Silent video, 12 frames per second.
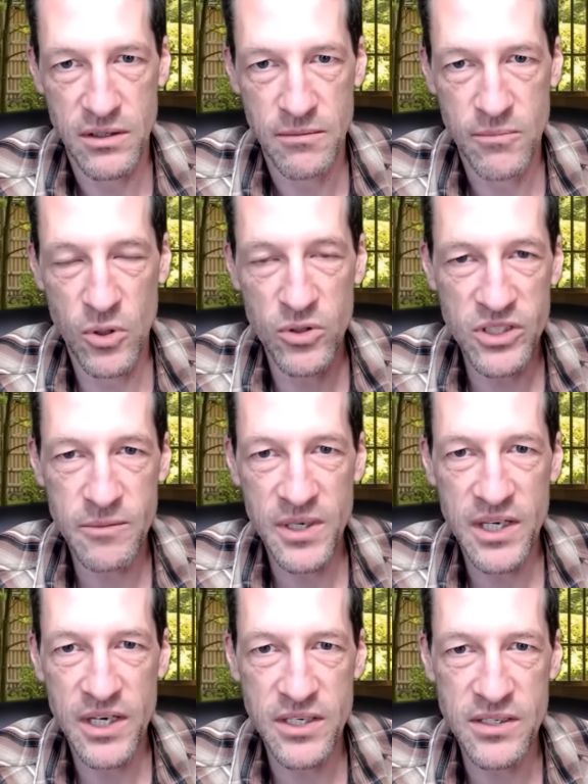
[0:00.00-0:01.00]
mostly
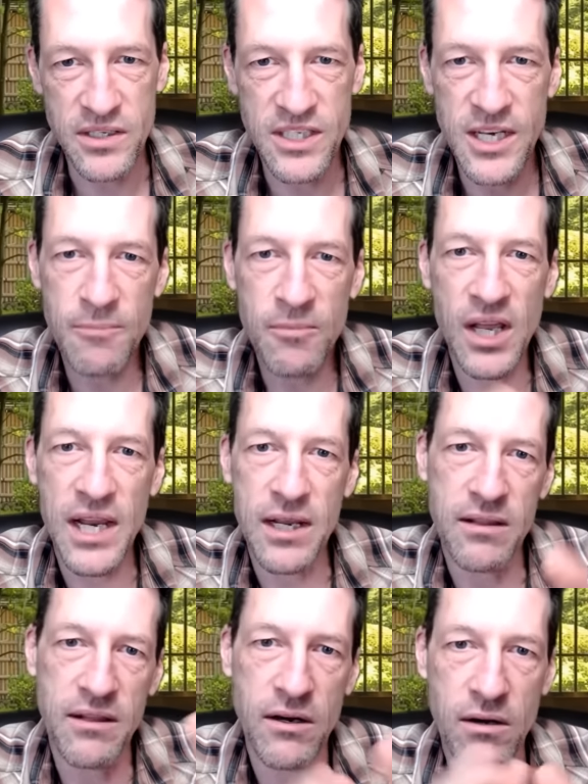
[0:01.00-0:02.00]
because it seemed like
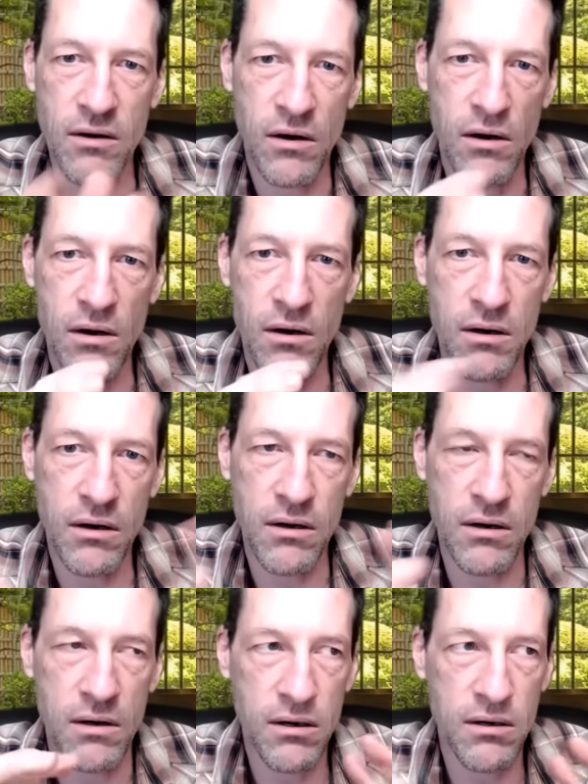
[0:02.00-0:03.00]
there
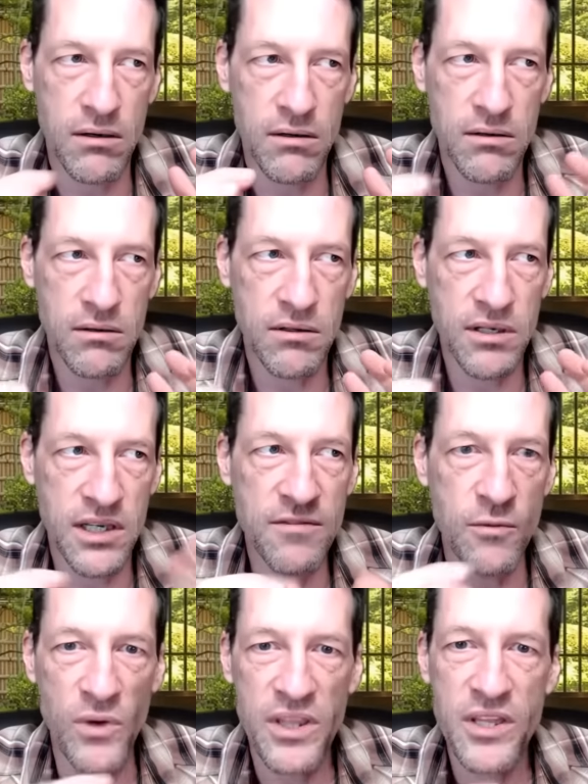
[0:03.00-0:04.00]
are,
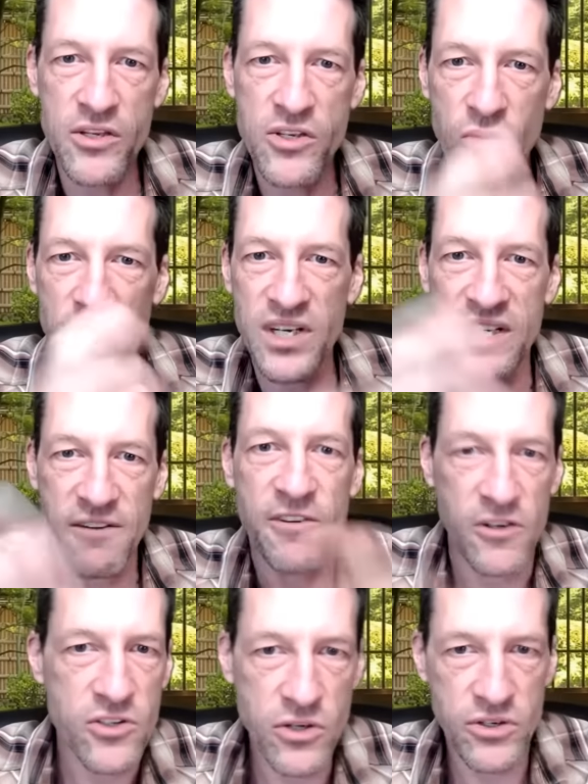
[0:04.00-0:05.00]
even within the story,
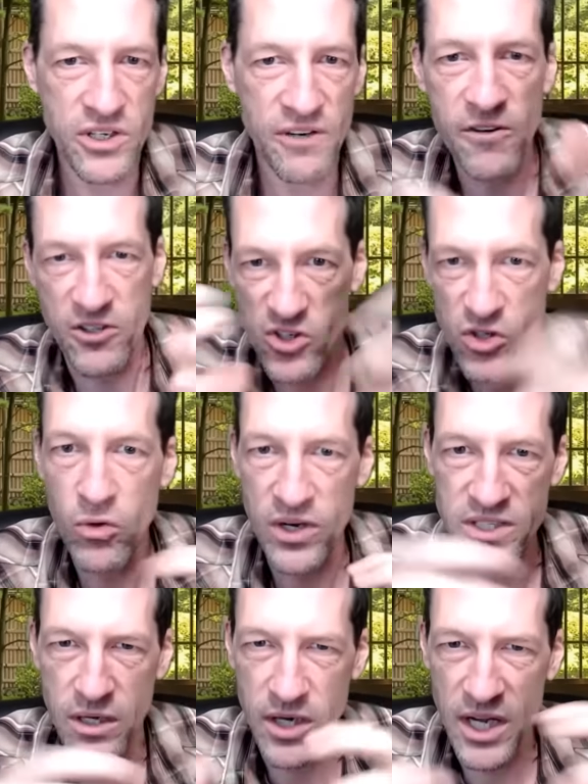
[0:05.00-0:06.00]
different there are different stories
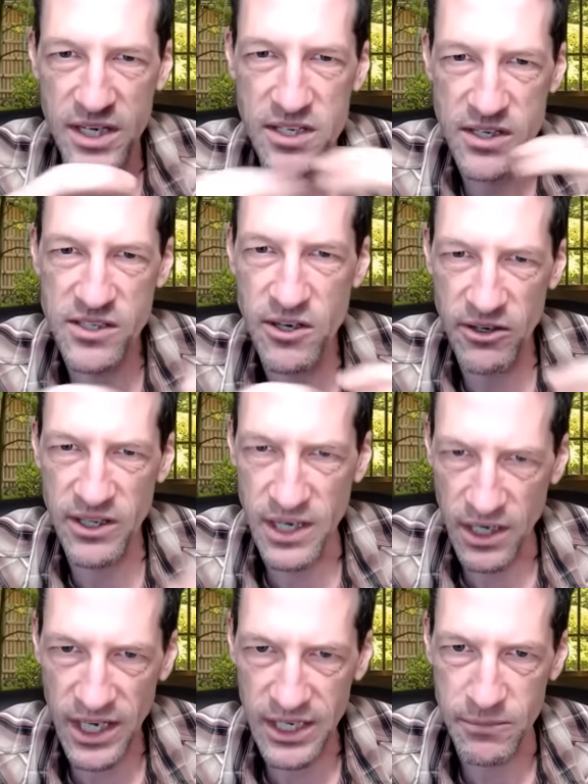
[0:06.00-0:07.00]
that are not necessarily in
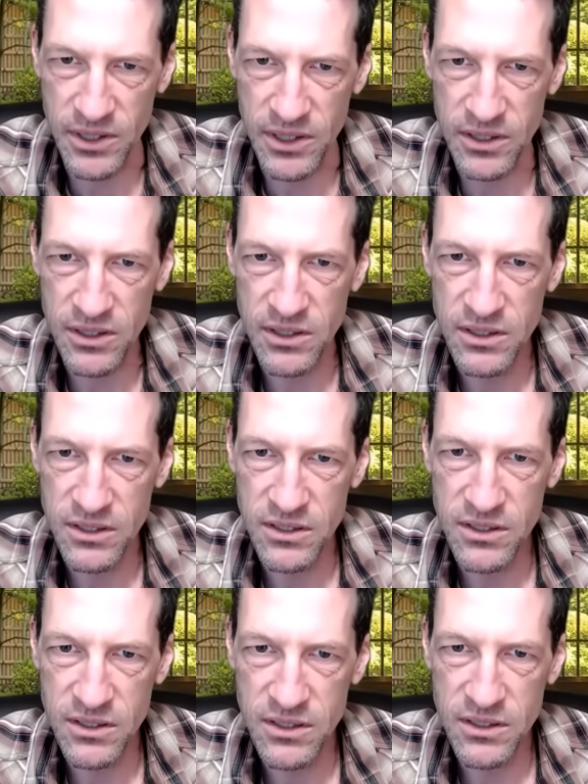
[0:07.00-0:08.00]
alignment.
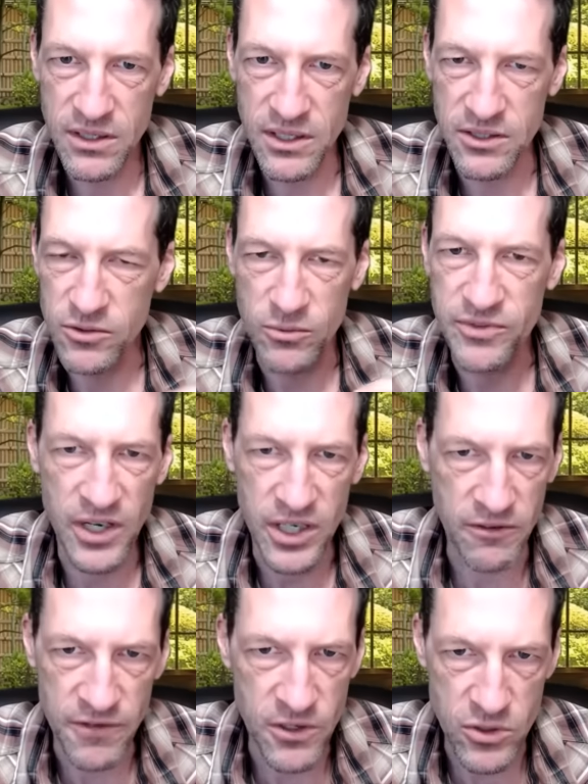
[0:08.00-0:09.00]
And it was very
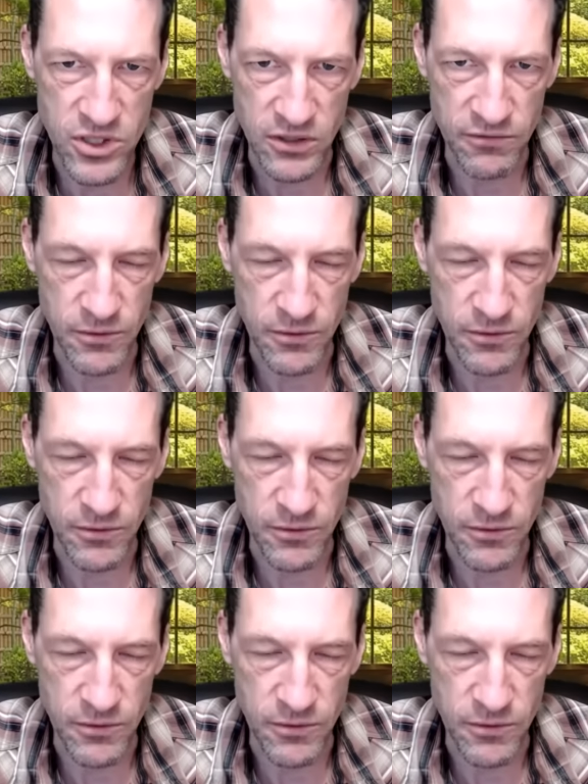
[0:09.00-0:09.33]
confusing for